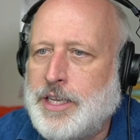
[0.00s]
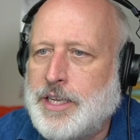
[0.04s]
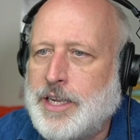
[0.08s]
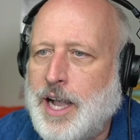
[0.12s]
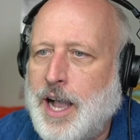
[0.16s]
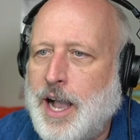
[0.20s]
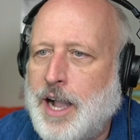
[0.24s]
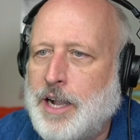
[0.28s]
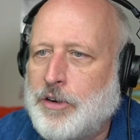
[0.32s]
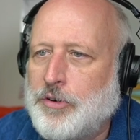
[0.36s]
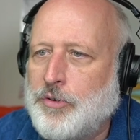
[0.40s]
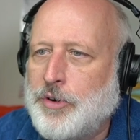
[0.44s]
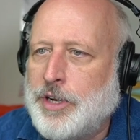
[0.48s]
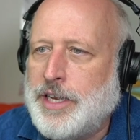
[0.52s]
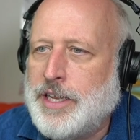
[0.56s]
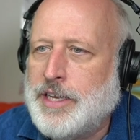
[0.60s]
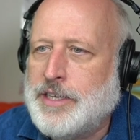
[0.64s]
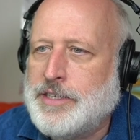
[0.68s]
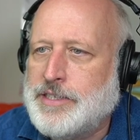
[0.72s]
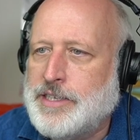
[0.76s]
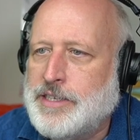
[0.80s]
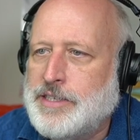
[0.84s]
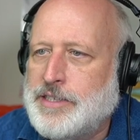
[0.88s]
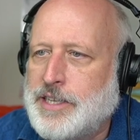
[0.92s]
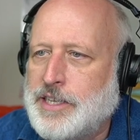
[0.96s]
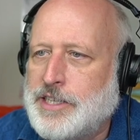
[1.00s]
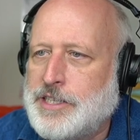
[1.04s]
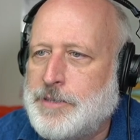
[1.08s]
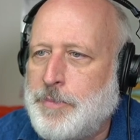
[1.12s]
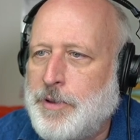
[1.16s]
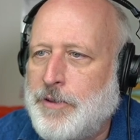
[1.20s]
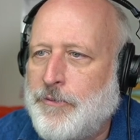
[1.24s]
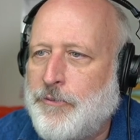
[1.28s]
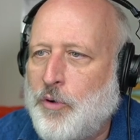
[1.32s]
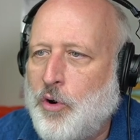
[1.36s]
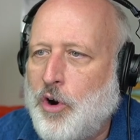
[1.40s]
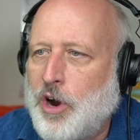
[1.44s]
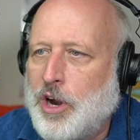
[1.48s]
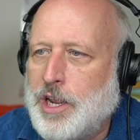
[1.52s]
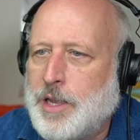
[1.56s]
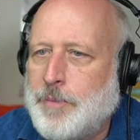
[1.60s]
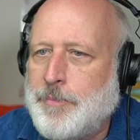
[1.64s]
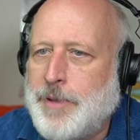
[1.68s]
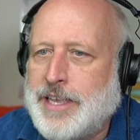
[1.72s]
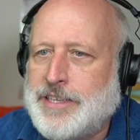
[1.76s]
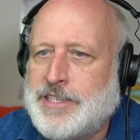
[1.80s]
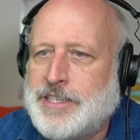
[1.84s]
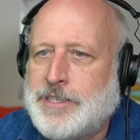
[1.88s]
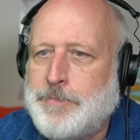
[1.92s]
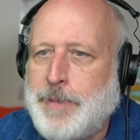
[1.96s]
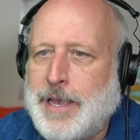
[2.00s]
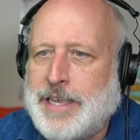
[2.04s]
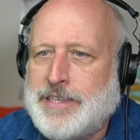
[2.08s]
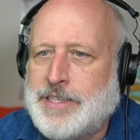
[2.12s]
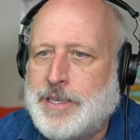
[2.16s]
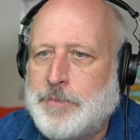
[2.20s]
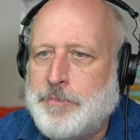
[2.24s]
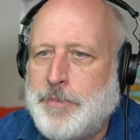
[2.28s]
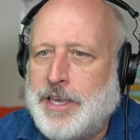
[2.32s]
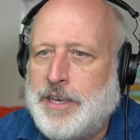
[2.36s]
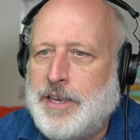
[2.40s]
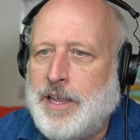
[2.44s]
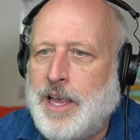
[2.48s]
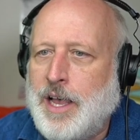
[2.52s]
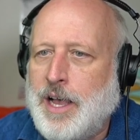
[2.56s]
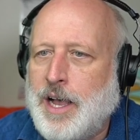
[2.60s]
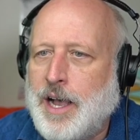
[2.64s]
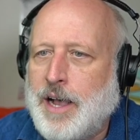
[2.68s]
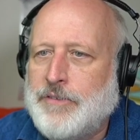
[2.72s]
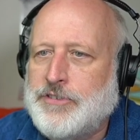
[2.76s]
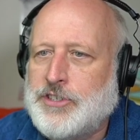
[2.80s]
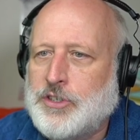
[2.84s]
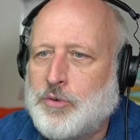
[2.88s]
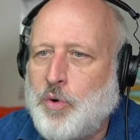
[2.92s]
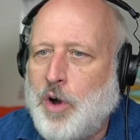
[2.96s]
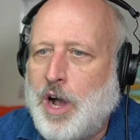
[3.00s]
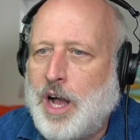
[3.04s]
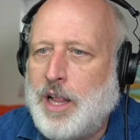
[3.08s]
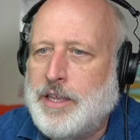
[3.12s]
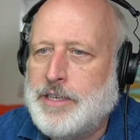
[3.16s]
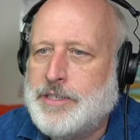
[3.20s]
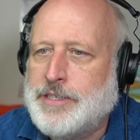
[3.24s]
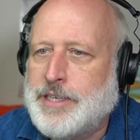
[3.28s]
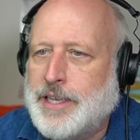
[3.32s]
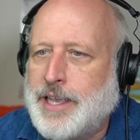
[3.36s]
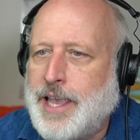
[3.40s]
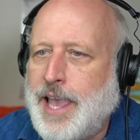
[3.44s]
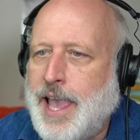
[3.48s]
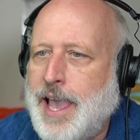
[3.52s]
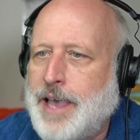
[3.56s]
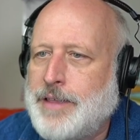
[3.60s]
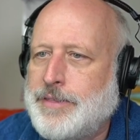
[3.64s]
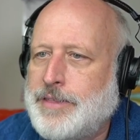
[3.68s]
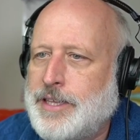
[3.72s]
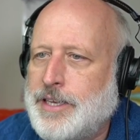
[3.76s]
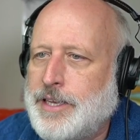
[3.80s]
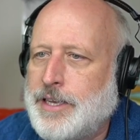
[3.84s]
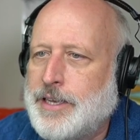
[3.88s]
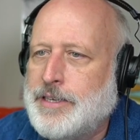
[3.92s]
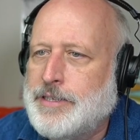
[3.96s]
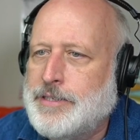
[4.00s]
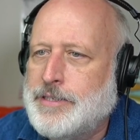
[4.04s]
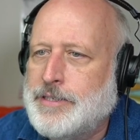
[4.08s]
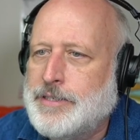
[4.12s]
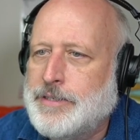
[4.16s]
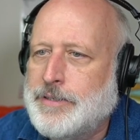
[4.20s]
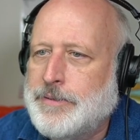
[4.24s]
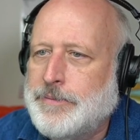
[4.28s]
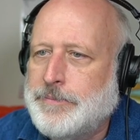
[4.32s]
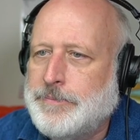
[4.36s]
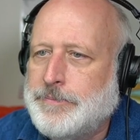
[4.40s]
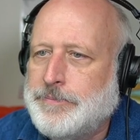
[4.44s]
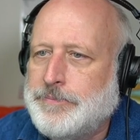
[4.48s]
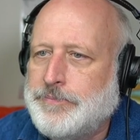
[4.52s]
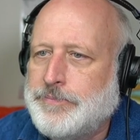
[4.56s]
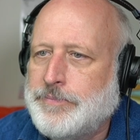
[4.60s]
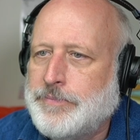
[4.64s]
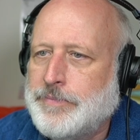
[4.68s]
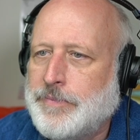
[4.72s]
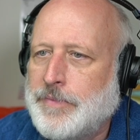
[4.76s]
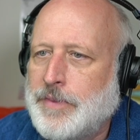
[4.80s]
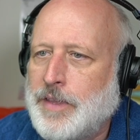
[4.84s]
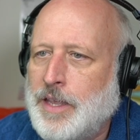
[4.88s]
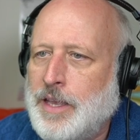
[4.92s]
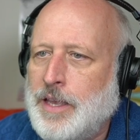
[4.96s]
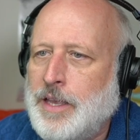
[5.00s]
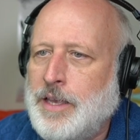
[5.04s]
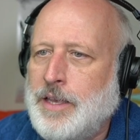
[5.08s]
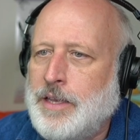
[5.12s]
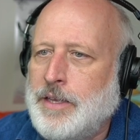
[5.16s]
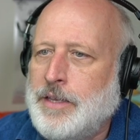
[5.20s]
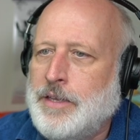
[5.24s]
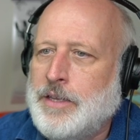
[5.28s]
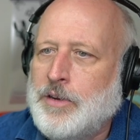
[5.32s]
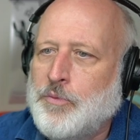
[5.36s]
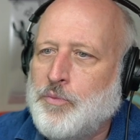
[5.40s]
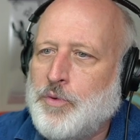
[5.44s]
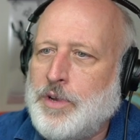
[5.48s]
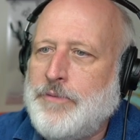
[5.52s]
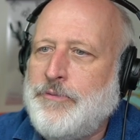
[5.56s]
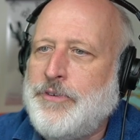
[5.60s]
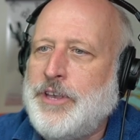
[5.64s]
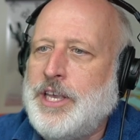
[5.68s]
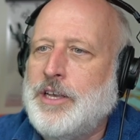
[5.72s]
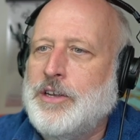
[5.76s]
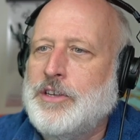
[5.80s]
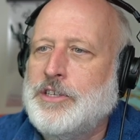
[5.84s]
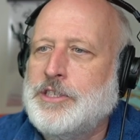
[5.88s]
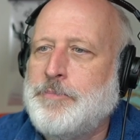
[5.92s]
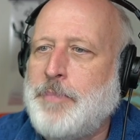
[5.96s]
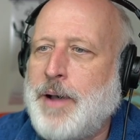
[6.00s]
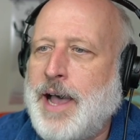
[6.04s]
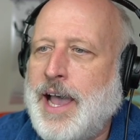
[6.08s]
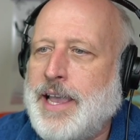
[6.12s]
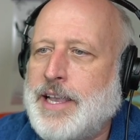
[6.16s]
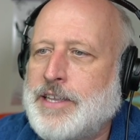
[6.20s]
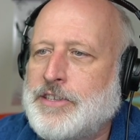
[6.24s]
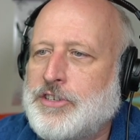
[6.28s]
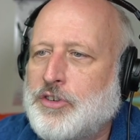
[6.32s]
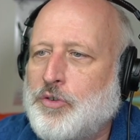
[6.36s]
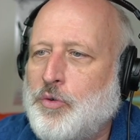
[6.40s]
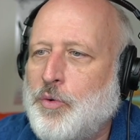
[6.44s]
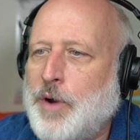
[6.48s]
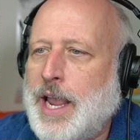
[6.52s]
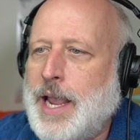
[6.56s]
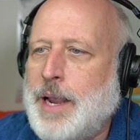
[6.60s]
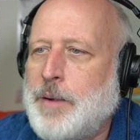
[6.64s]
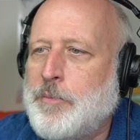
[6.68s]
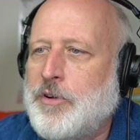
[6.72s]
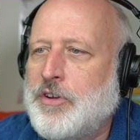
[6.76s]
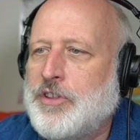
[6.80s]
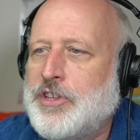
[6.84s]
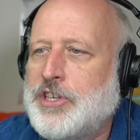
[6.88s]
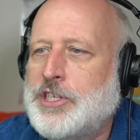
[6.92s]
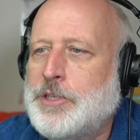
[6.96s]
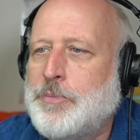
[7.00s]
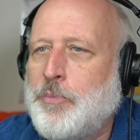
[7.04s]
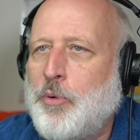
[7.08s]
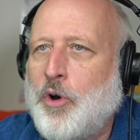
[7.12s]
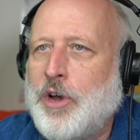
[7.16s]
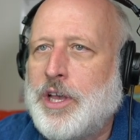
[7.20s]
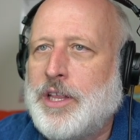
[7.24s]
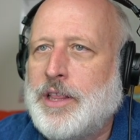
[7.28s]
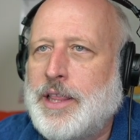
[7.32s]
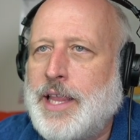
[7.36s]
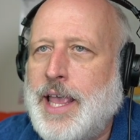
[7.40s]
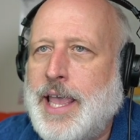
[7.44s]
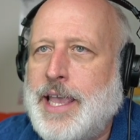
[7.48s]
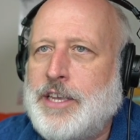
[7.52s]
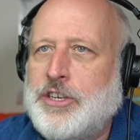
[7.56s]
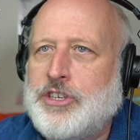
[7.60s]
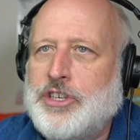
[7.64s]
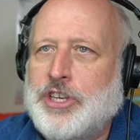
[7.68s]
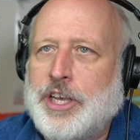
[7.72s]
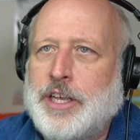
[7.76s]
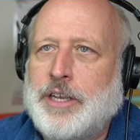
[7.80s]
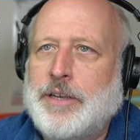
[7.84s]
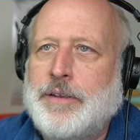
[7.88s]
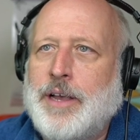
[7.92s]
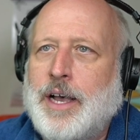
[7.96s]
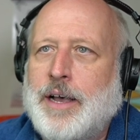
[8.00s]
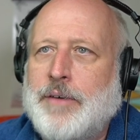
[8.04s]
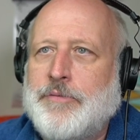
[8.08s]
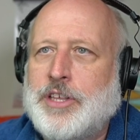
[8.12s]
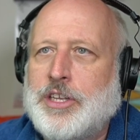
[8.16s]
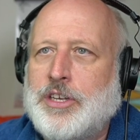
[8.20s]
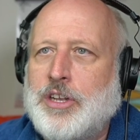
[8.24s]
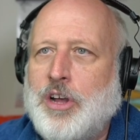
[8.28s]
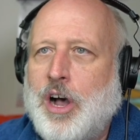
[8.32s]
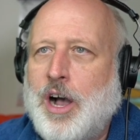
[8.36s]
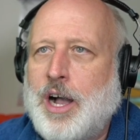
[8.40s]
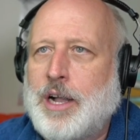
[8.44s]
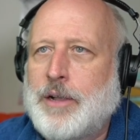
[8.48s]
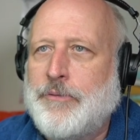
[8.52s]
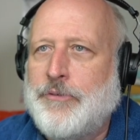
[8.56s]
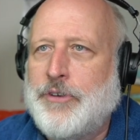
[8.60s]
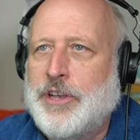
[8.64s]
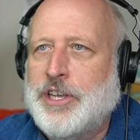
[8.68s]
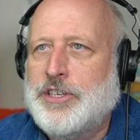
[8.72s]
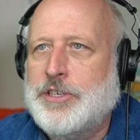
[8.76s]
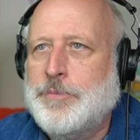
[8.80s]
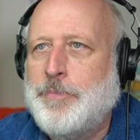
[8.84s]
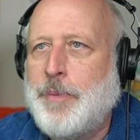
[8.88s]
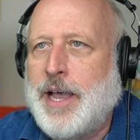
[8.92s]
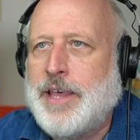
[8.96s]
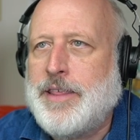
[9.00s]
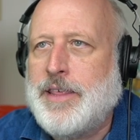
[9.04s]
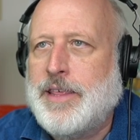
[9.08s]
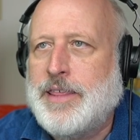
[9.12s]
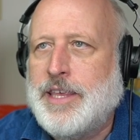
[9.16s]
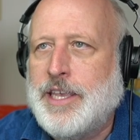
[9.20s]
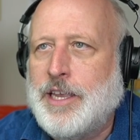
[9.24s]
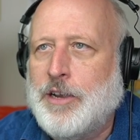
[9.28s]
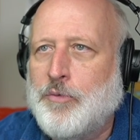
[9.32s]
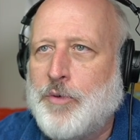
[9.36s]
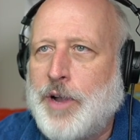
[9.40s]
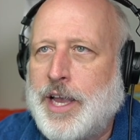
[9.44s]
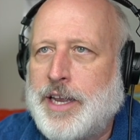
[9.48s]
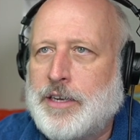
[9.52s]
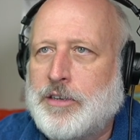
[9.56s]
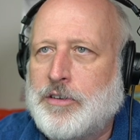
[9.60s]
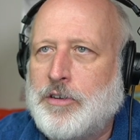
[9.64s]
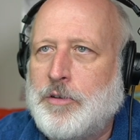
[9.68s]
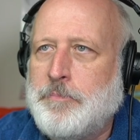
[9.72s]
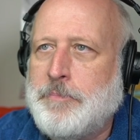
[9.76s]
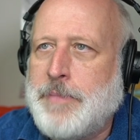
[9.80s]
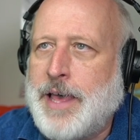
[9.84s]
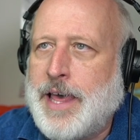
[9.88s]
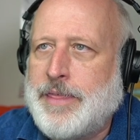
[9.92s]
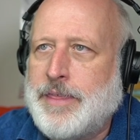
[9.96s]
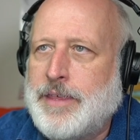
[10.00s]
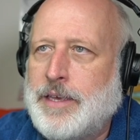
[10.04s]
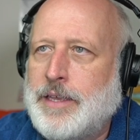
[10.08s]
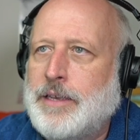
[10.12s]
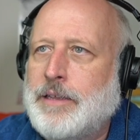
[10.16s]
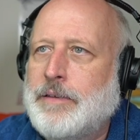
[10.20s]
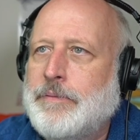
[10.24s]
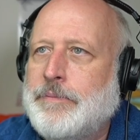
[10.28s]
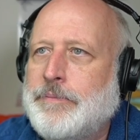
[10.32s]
concrete existence before him as specimen of Squalus acanthius, reveals by its grammar the spoliation of the dogfish by the theoretical method.